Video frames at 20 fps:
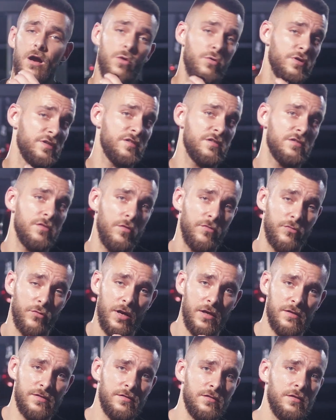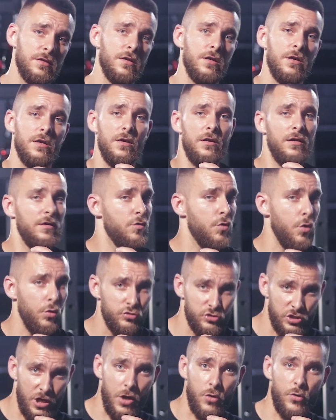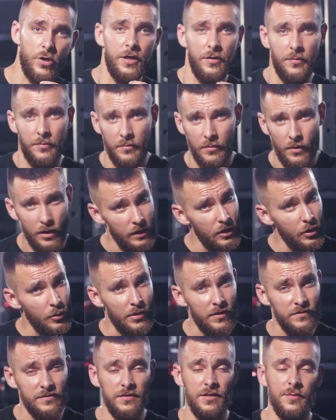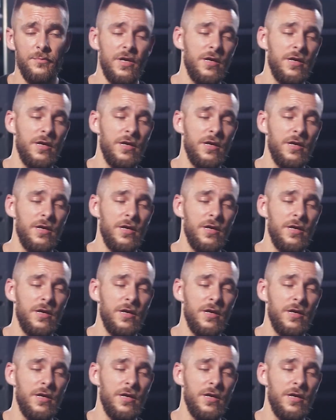hours of rest, cold shower, a little bit of sleep